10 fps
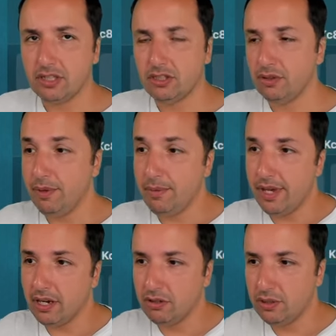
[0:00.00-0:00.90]
So maybe
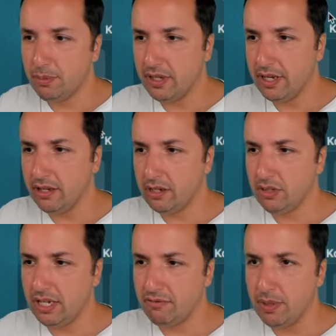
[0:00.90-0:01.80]
he could be, he
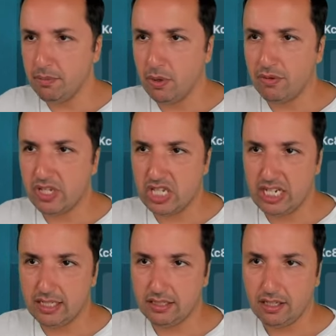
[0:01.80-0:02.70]
could have been more
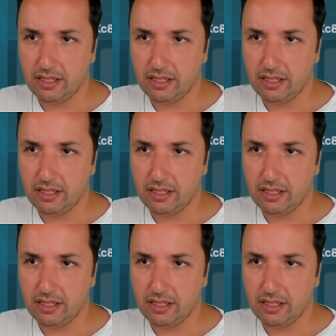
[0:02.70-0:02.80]
resilient.